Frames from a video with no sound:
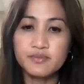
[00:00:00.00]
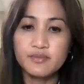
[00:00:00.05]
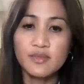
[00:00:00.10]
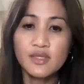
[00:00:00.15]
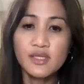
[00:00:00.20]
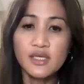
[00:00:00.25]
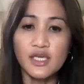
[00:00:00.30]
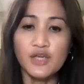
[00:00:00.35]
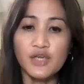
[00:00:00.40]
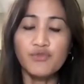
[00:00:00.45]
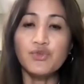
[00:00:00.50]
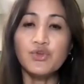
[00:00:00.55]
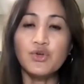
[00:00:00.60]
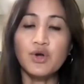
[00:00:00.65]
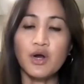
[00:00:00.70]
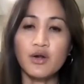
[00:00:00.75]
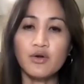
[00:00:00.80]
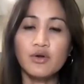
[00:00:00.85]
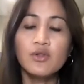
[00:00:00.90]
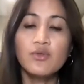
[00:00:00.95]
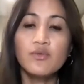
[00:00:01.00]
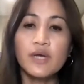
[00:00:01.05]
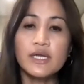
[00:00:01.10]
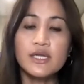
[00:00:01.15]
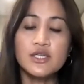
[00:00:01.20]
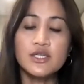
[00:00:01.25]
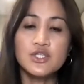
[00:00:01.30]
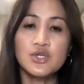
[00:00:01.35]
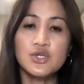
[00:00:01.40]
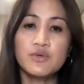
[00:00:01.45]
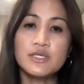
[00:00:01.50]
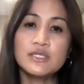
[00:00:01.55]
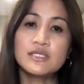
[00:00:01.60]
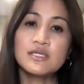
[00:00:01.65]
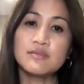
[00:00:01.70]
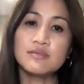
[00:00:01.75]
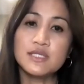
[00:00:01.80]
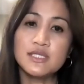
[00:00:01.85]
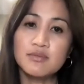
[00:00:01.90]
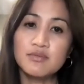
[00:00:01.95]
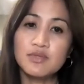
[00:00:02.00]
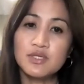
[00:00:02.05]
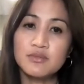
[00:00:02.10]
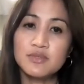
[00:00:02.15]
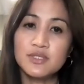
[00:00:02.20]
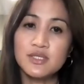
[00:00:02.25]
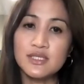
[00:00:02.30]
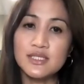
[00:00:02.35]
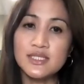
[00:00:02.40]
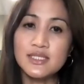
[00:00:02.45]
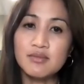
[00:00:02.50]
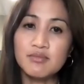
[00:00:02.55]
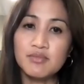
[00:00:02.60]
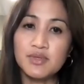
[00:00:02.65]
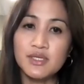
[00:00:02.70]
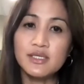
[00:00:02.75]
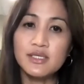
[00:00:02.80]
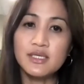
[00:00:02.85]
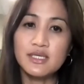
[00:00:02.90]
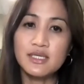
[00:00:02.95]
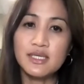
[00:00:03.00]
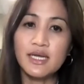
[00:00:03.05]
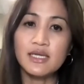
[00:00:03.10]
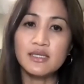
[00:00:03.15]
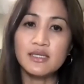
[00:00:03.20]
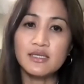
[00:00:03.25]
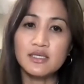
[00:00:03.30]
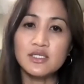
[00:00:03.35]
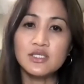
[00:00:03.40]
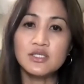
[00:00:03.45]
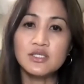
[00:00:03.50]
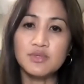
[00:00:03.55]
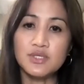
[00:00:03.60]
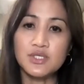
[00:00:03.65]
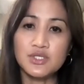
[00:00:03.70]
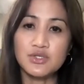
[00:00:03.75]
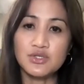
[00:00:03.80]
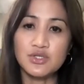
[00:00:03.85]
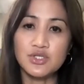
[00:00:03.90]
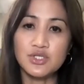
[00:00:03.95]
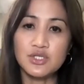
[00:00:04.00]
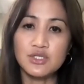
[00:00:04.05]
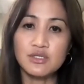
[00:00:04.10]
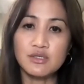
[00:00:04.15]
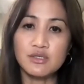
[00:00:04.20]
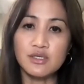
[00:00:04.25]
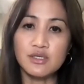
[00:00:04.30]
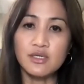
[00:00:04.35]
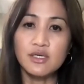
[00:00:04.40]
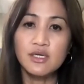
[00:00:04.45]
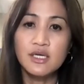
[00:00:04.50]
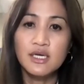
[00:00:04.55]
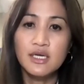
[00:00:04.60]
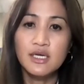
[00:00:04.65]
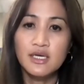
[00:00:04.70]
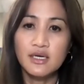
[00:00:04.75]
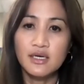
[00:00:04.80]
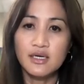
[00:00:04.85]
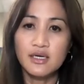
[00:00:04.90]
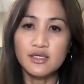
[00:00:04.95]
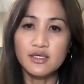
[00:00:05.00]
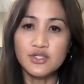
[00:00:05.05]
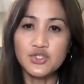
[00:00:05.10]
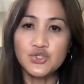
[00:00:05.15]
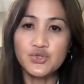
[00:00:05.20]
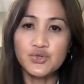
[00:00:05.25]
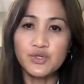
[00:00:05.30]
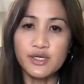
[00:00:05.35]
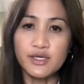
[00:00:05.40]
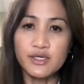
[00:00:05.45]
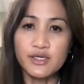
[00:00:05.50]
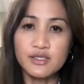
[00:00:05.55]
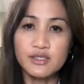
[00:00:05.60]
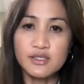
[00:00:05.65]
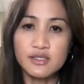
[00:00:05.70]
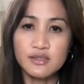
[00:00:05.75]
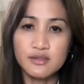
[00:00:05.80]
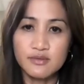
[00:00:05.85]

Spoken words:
if you are already showing some symptoms of instability, that needs to be surgically treated.